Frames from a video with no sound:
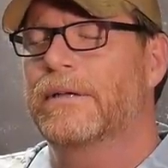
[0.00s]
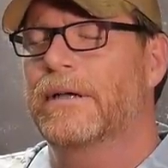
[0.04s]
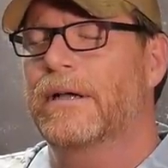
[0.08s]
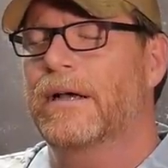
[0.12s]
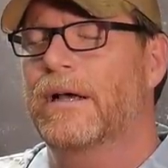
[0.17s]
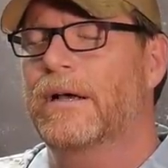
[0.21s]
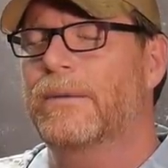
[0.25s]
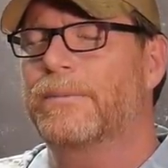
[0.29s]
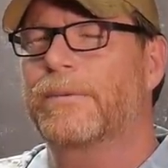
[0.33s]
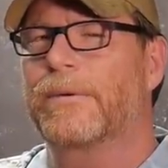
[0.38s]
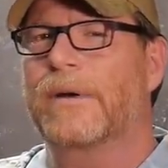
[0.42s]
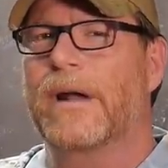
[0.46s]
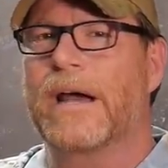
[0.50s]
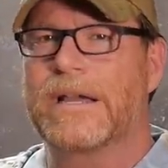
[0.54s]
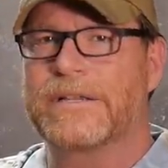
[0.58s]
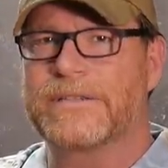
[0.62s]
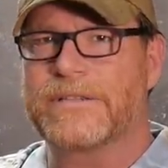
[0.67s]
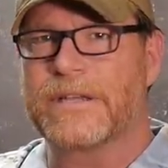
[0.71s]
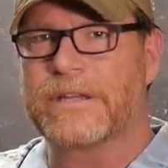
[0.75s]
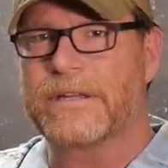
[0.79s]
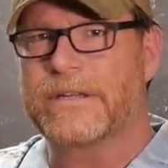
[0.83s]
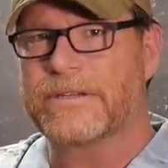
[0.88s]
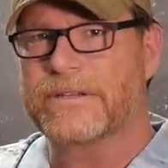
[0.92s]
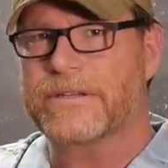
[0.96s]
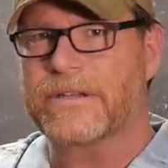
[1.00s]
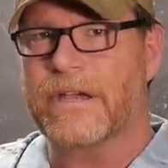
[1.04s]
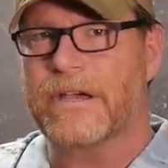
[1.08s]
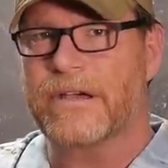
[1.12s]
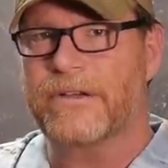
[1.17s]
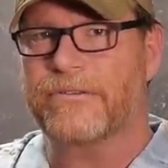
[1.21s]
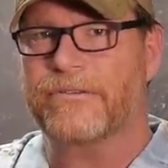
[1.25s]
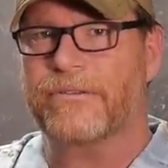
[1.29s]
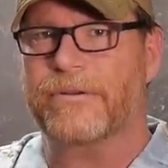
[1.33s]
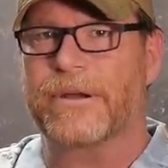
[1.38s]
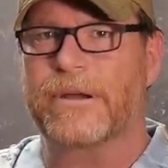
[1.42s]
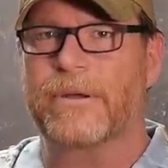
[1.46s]
uprising in this
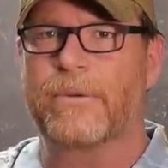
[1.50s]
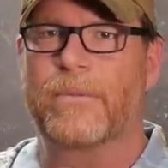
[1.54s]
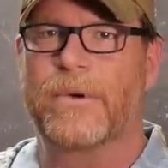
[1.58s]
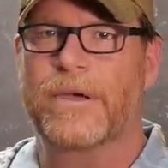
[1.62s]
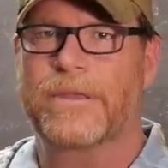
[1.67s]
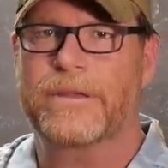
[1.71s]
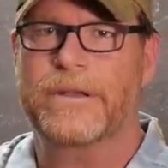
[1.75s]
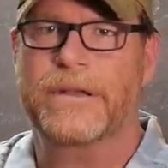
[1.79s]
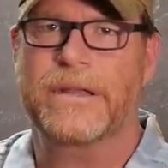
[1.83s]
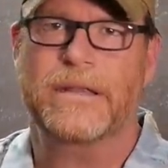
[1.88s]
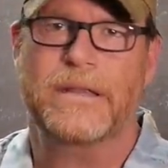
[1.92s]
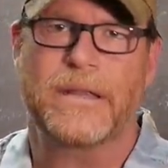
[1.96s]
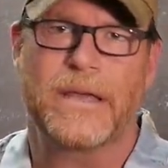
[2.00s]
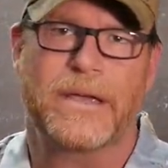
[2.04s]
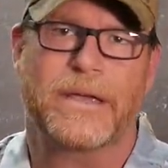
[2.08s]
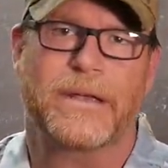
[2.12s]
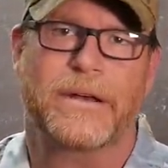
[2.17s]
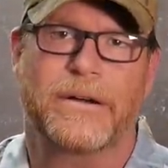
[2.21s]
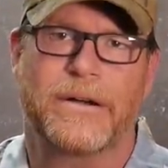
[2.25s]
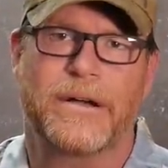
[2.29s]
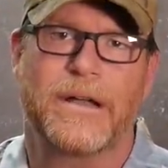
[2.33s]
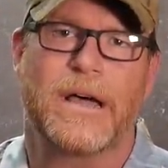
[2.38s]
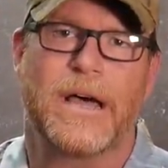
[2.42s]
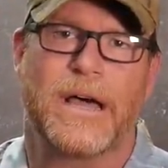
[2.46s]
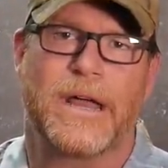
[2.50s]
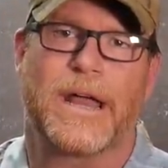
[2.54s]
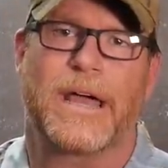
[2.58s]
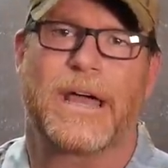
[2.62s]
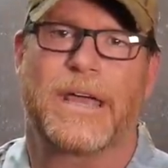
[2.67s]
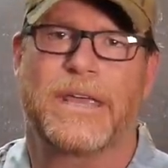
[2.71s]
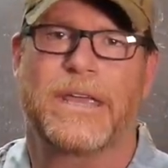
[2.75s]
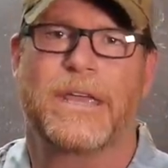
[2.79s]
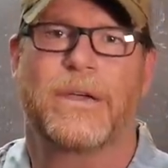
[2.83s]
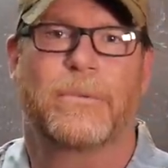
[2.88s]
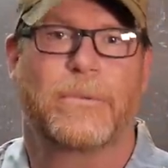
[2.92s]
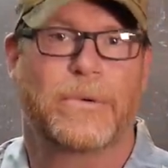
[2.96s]
country, whether they like it or not,
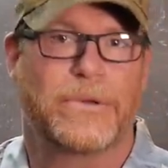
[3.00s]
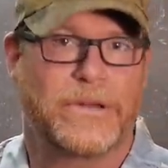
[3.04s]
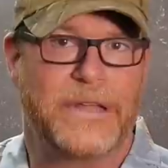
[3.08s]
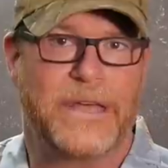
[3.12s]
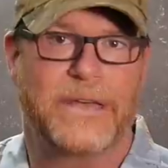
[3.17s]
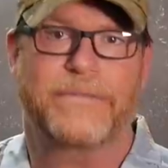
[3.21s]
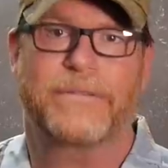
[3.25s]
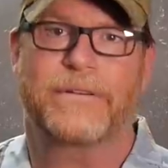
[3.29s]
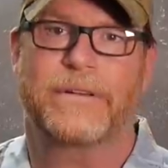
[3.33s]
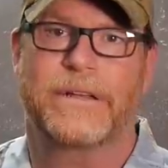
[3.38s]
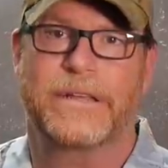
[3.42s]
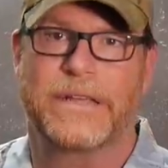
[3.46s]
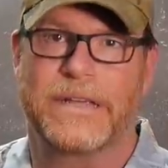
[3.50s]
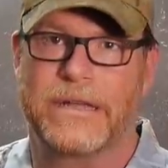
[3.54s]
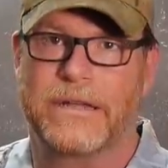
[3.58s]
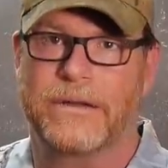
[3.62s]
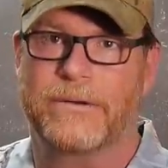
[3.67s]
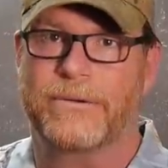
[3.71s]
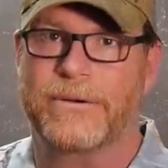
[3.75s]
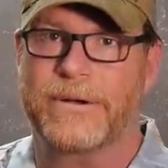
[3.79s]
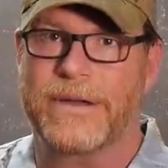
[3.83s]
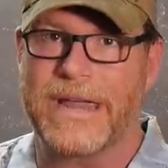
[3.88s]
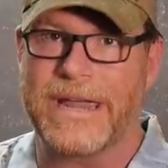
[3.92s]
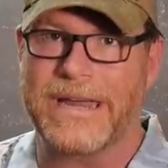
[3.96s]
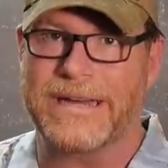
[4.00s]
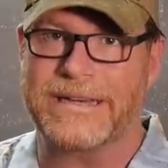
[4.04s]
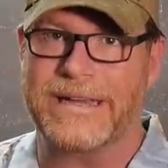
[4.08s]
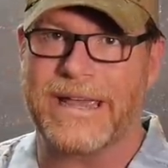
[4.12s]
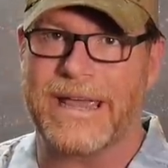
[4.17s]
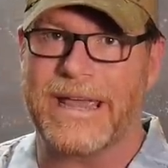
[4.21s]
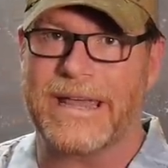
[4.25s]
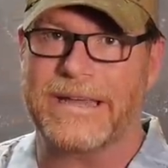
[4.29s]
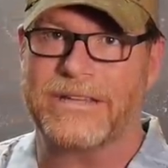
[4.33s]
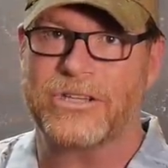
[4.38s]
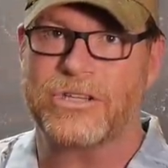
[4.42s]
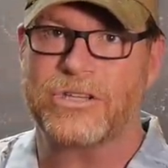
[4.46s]
I, it would definitely create
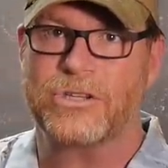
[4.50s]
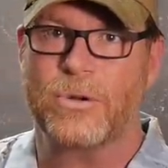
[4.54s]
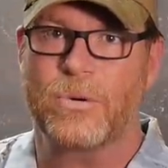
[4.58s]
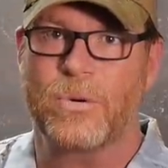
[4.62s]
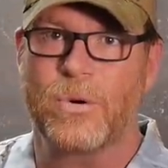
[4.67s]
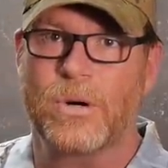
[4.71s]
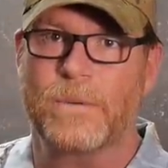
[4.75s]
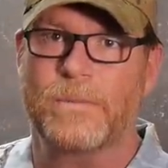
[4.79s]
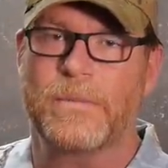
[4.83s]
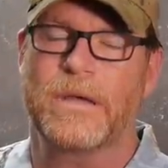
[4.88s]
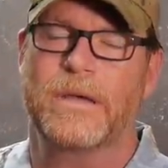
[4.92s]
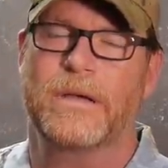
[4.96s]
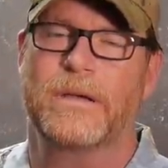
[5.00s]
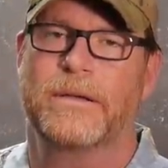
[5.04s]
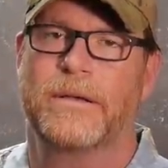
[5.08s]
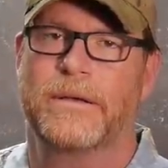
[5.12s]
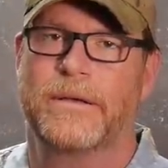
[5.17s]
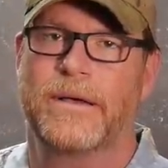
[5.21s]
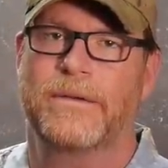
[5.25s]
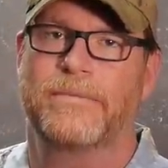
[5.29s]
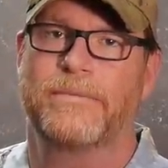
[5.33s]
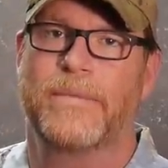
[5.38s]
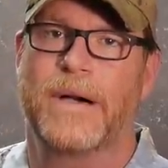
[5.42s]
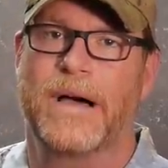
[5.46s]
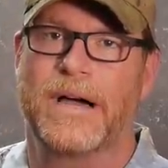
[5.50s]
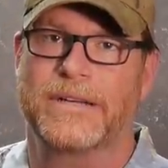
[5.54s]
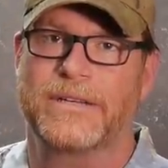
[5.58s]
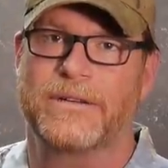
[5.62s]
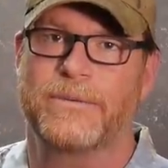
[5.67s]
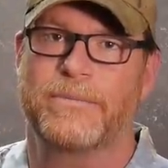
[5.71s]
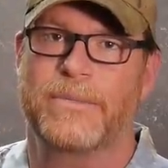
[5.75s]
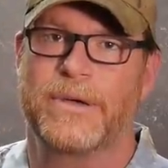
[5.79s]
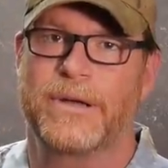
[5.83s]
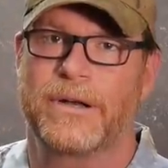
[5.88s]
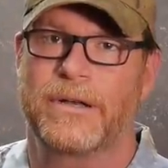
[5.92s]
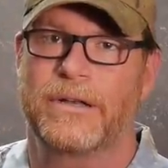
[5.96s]
a storm of
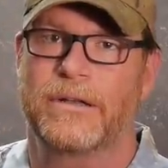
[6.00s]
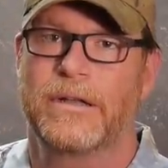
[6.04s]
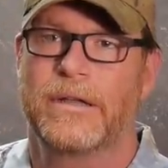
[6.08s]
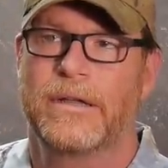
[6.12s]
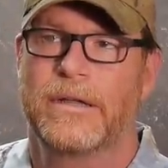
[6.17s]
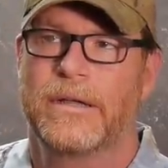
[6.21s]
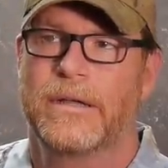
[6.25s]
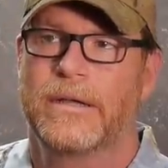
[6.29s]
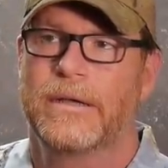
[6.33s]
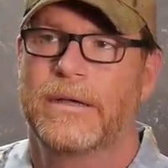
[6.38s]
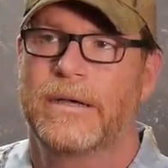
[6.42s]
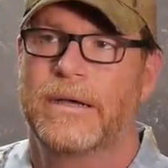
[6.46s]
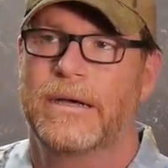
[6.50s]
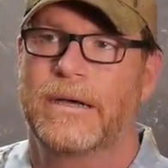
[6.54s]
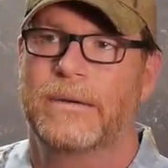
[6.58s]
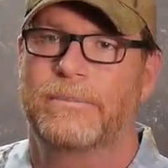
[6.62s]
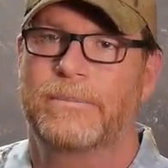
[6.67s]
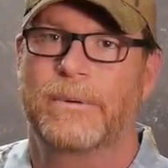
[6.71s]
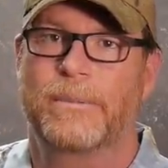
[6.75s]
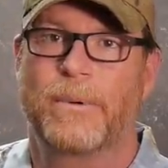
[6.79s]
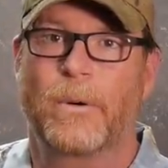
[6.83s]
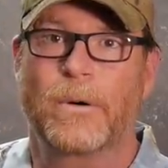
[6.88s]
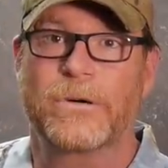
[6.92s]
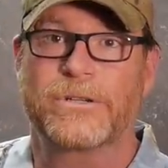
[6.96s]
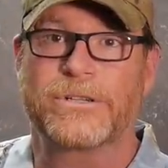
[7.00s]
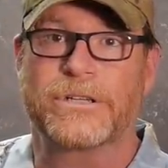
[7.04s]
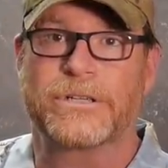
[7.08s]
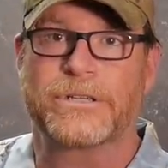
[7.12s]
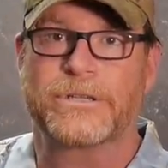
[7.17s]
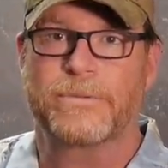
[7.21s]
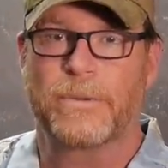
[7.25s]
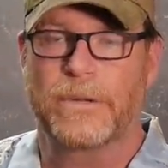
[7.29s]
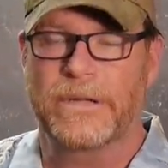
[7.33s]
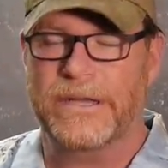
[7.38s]
monumental uh, proportions.